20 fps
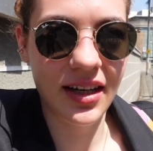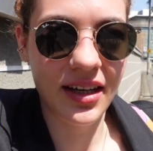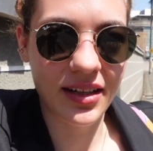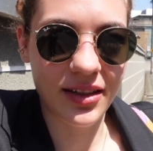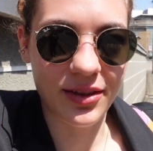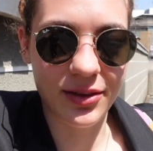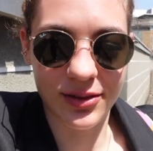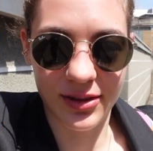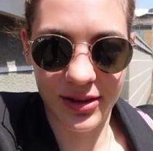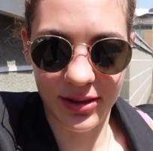
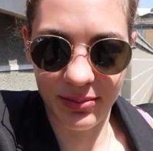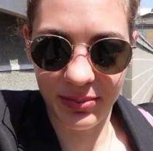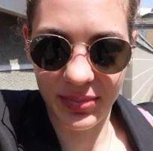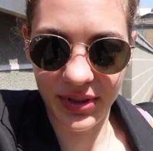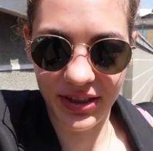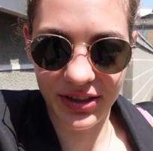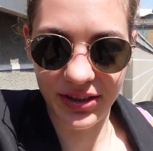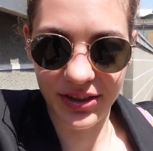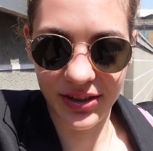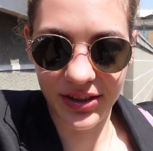took some
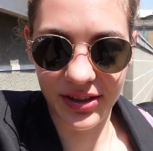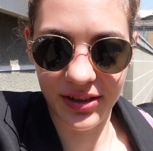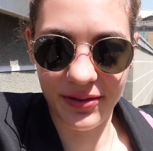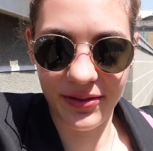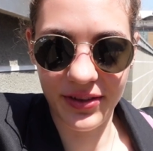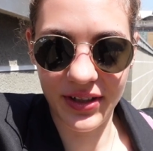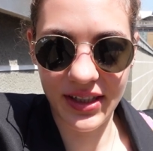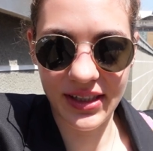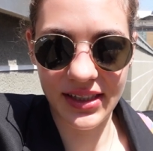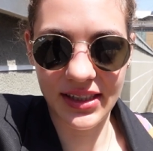pictures of
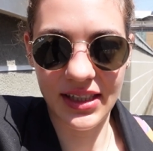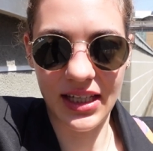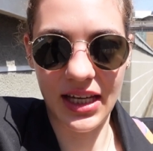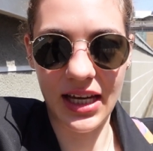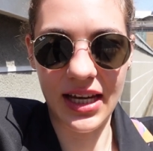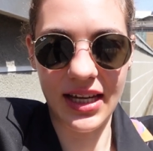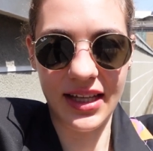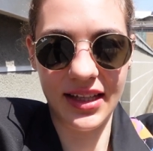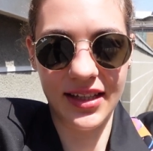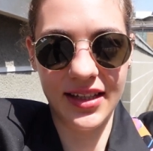us
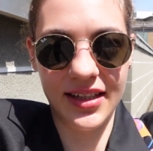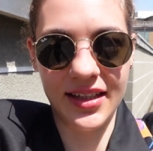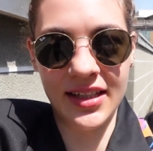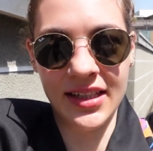and